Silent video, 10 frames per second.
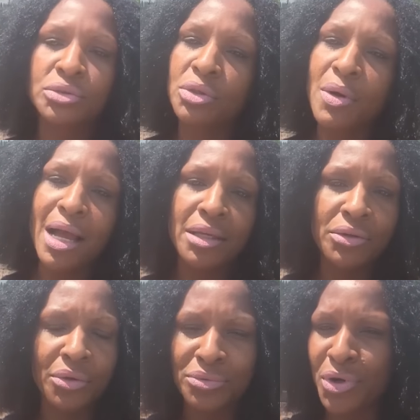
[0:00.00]
So
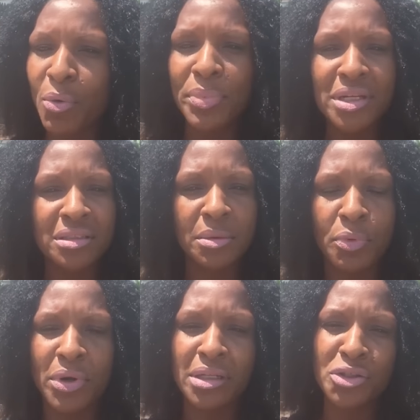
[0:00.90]
don't be
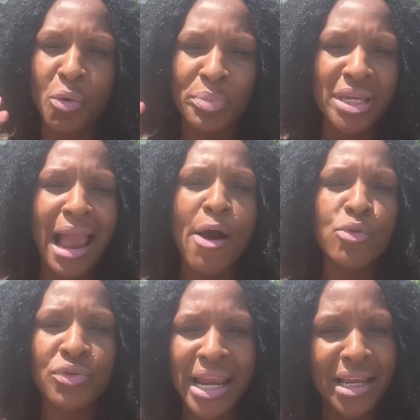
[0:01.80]
disappointed. Don't be
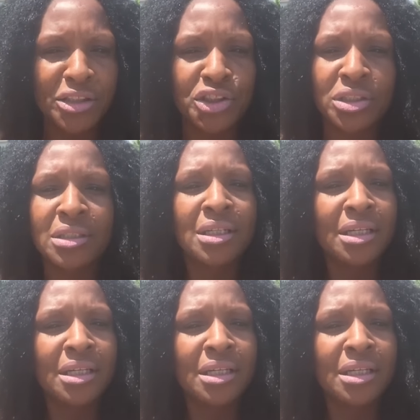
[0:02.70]
outraged.